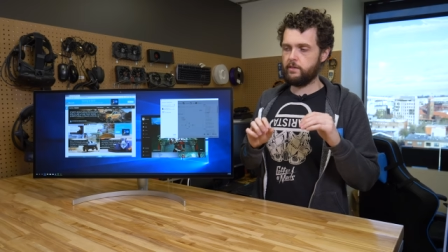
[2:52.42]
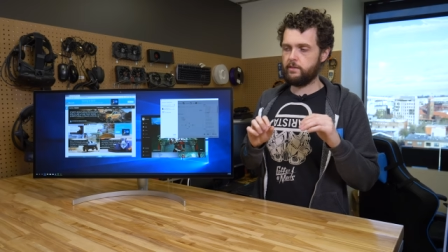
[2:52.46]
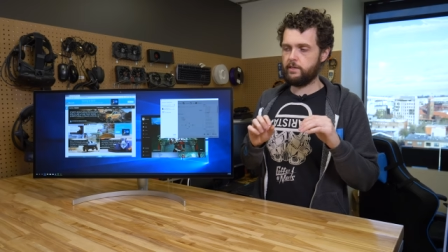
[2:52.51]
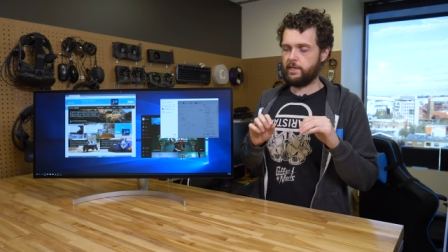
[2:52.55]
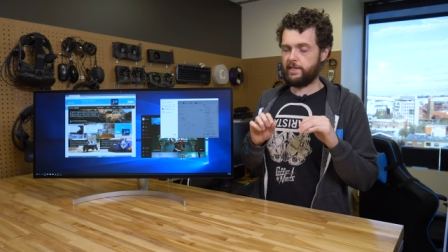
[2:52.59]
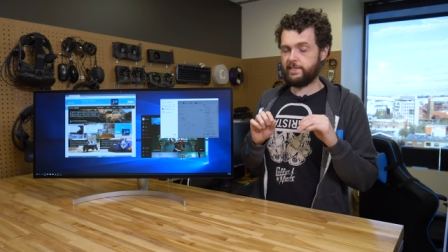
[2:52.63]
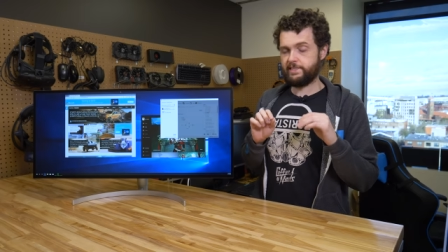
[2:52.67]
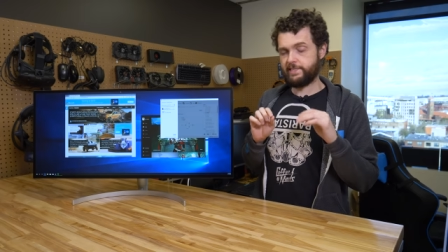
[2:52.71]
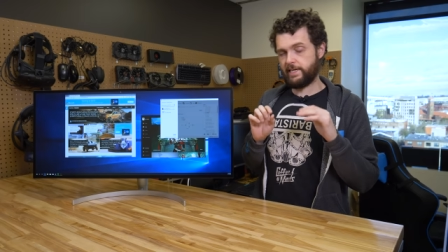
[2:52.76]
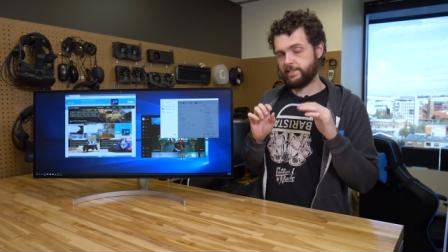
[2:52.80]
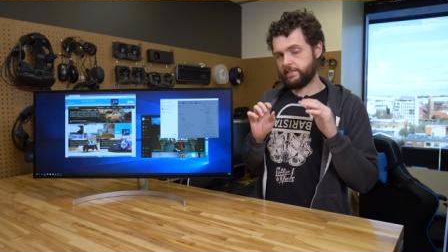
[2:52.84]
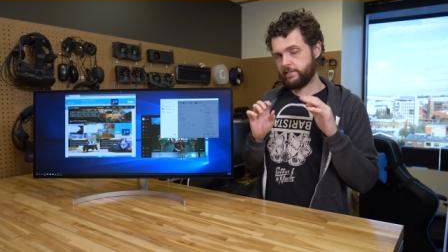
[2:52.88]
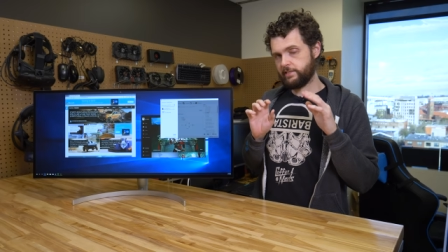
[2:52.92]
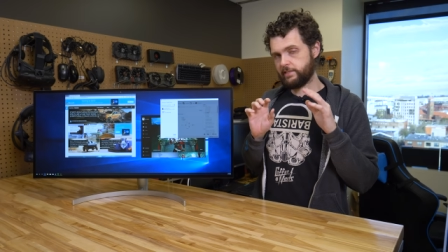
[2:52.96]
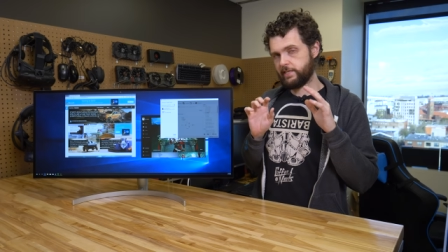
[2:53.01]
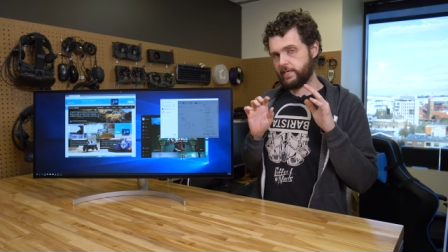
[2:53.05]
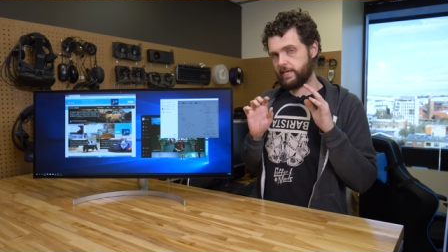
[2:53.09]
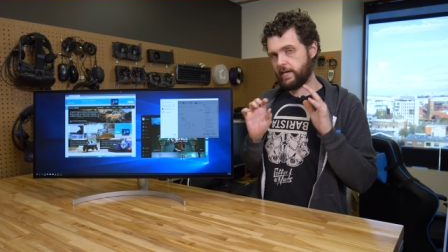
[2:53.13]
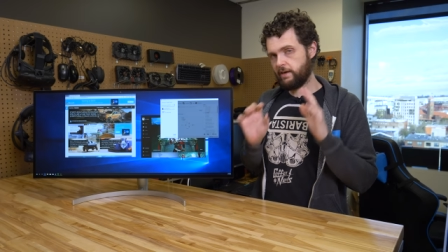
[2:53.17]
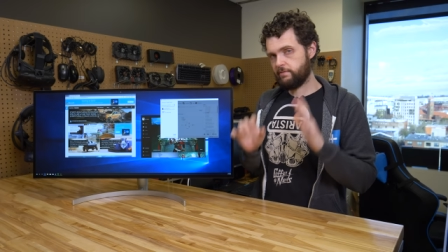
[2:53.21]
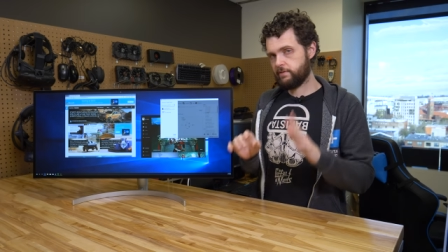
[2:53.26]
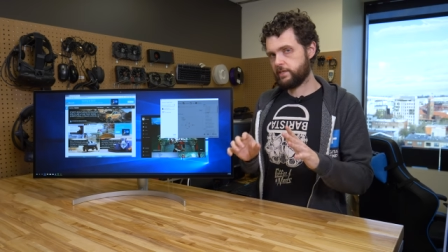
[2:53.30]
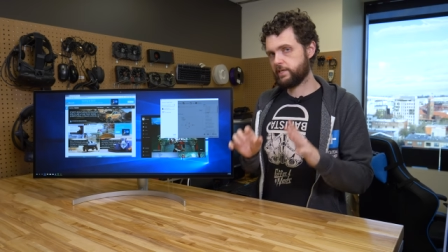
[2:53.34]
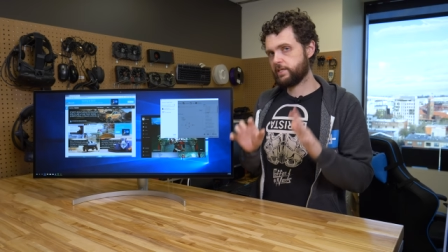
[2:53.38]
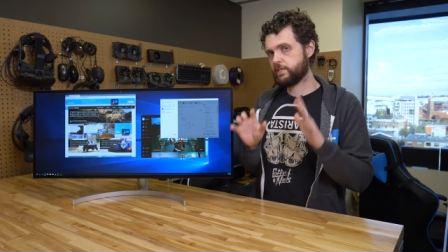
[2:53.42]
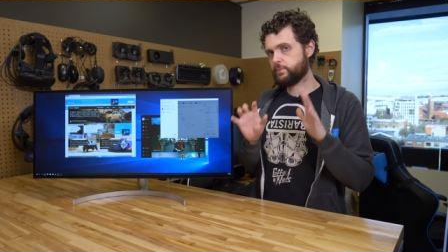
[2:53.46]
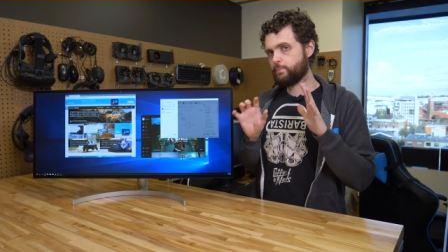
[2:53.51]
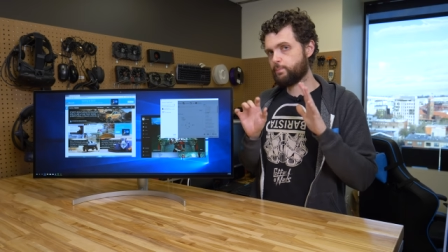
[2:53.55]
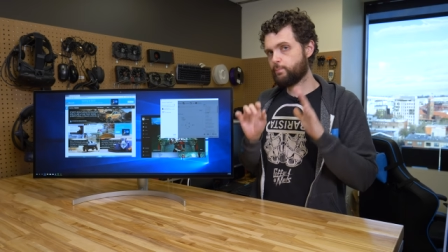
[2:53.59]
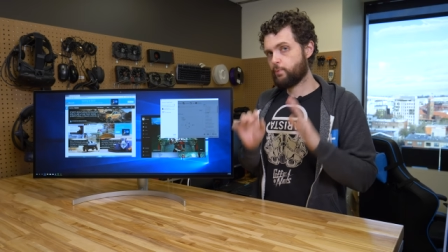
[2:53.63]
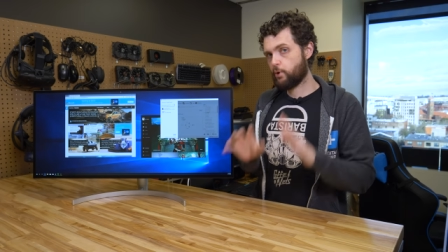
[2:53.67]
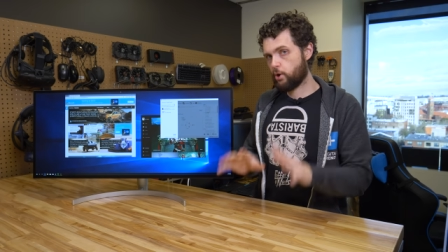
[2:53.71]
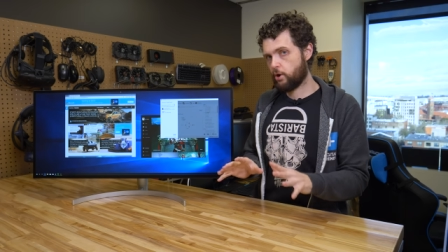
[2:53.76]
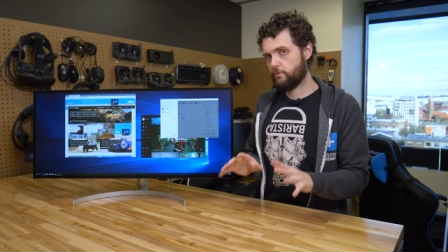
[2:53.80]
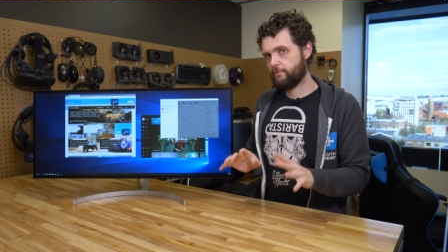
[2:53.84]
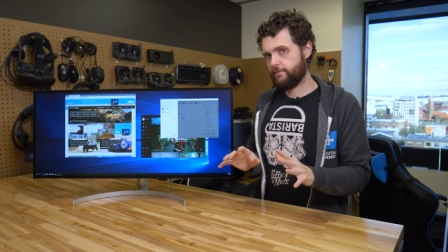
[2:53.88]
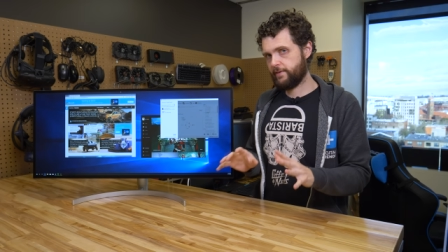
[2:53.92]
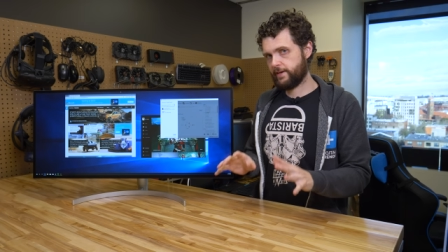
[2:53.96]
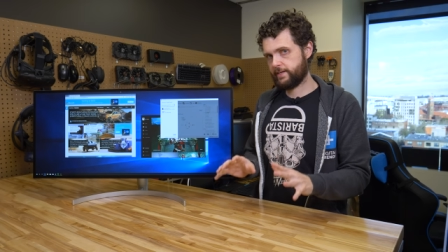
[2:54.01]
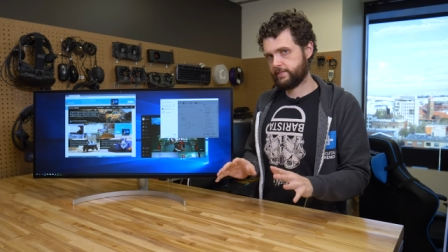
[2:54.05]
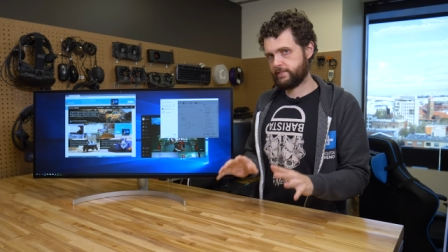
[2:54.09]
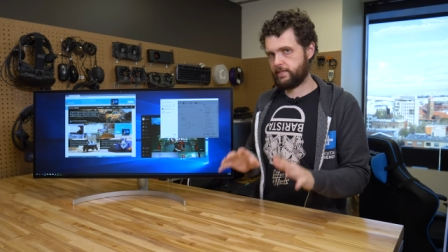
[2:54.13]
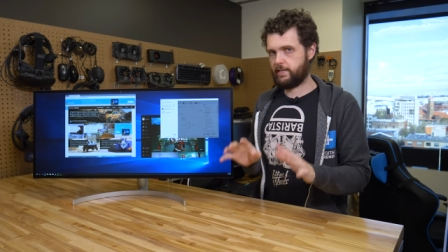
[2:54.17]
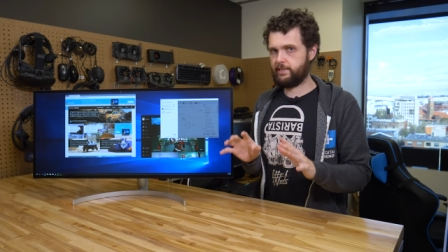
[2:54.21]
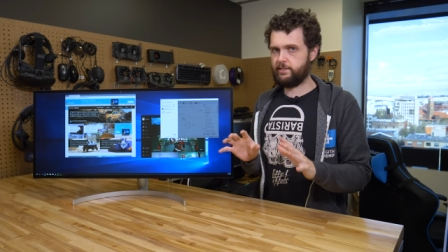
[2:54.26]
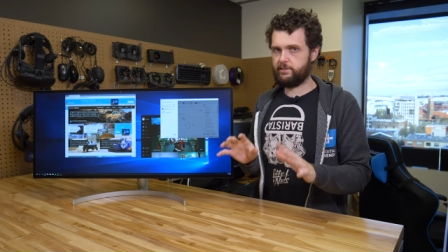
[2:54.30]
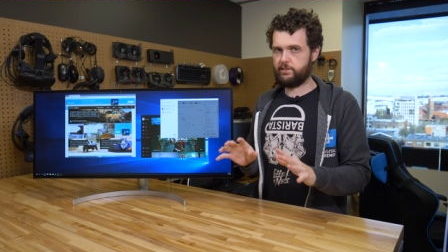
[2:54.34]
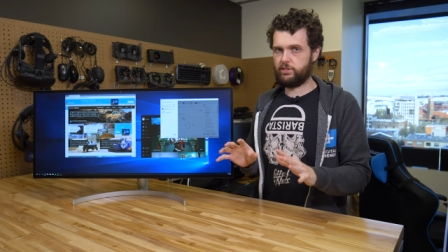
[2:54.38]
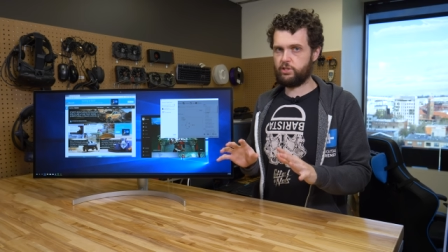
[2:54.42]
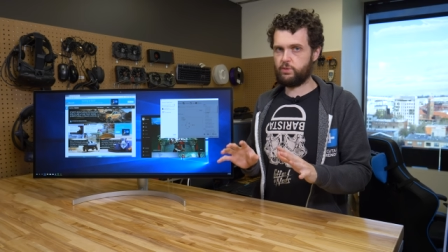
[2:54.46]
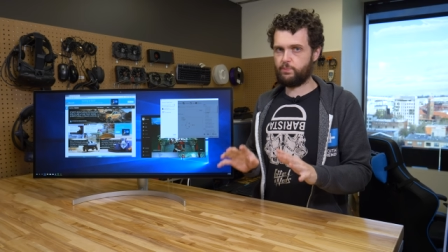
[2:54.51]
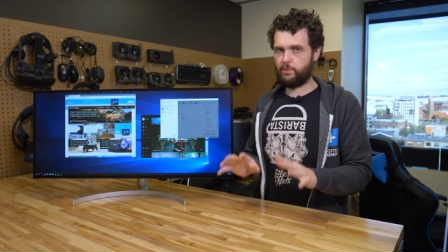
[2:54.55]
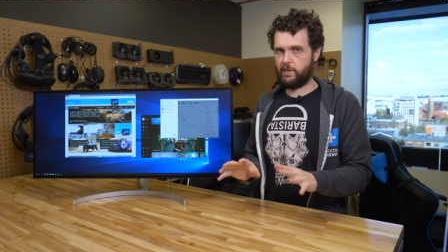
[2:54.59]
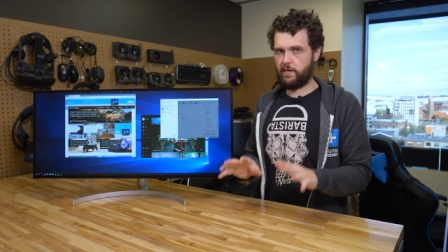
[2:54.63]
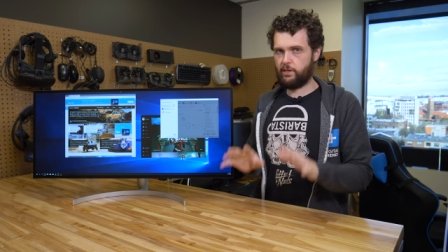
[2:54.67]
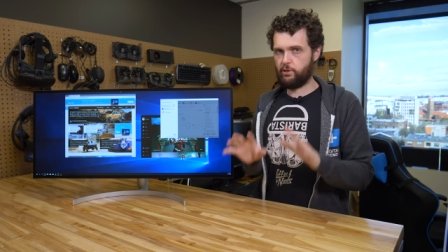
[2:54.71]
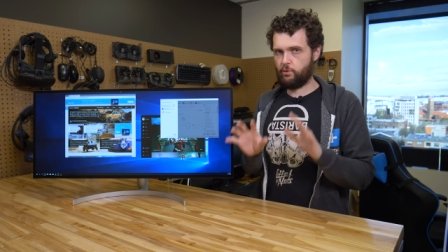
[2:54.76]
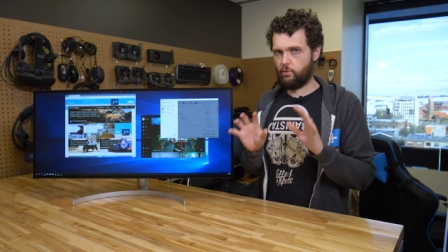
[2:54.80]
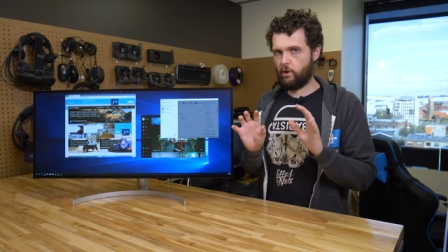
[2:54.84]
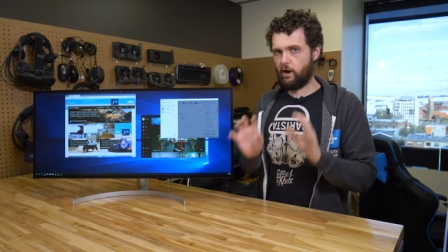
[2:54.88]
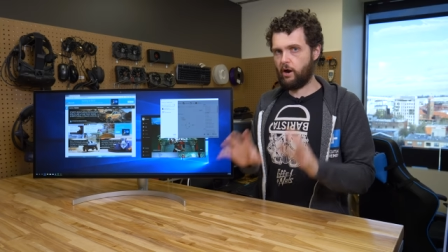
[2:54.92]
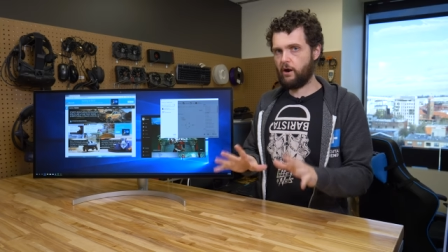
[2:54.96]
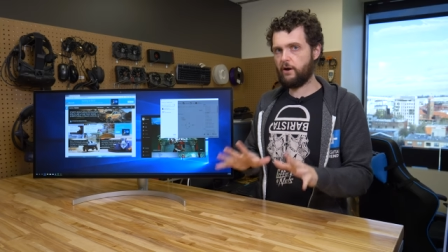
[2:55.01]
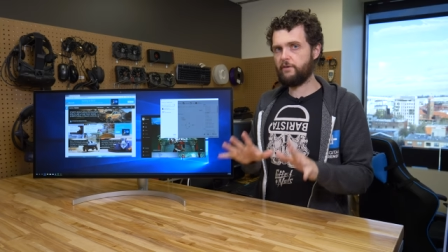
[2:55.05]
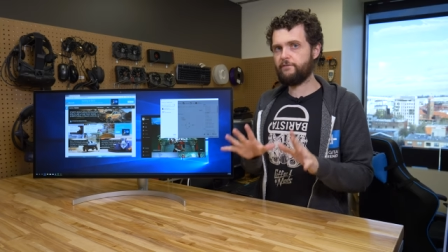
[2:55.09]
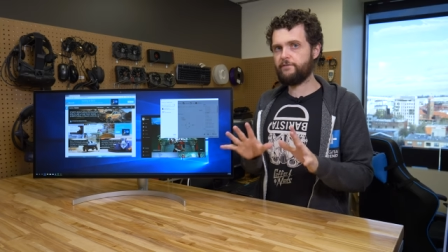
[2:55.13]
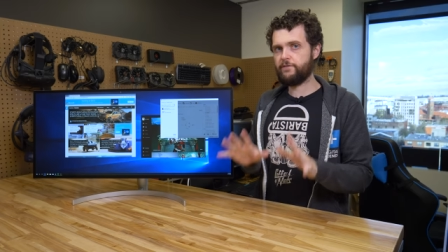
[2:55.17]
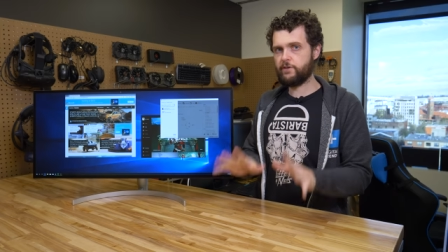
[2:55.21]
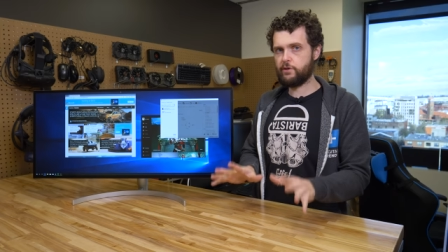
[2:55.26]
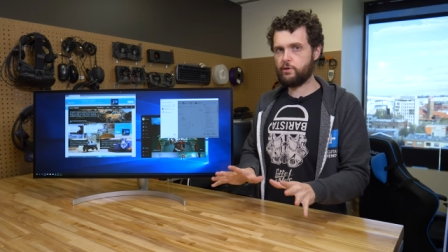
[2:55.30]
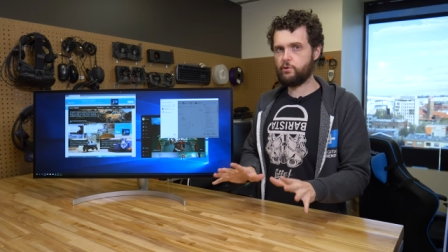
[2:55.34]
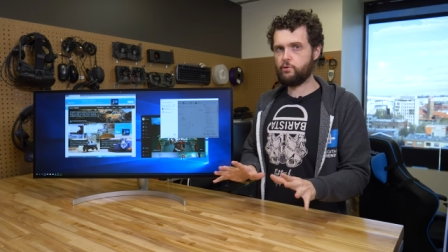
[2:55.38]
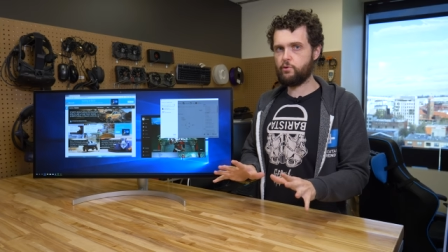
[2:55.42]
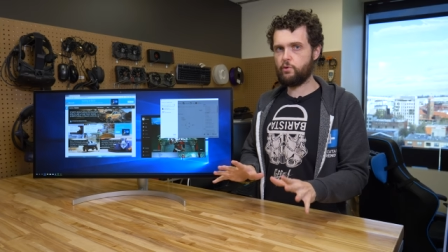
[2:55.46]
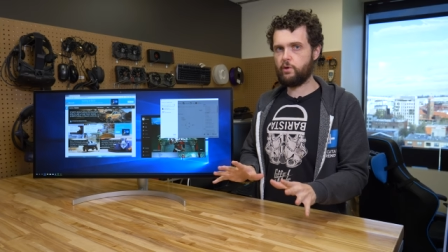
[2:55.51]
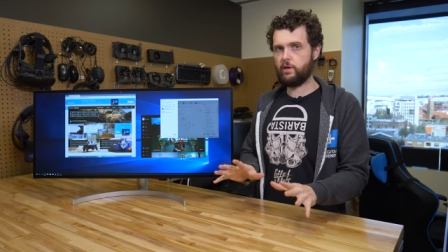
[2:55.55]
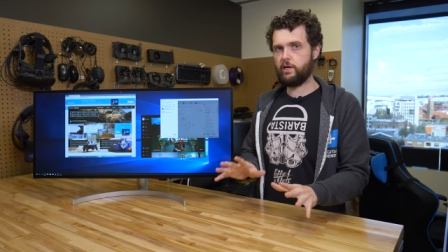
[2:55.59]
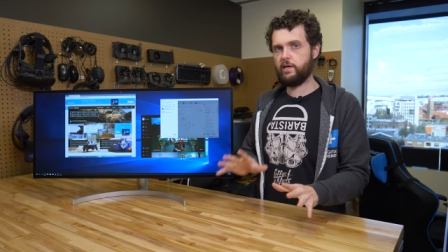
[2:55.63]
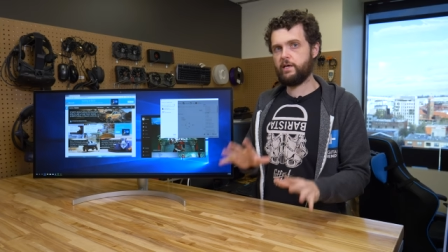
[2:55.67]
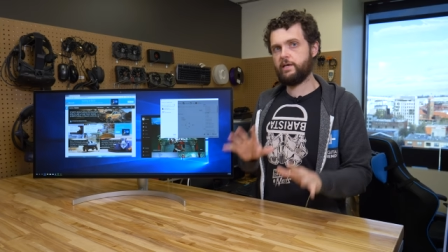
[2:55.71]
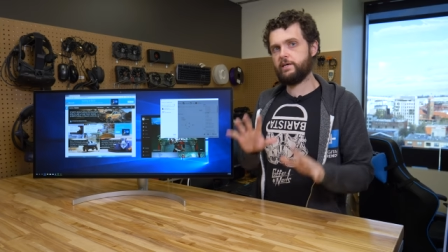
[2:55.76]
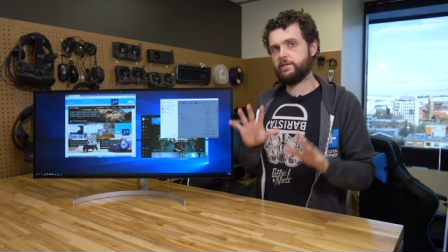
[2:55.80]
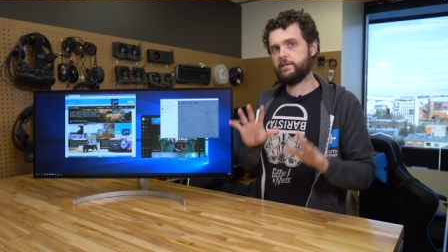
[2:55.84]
Now, that's not to say everything is perfect on the display. There are a few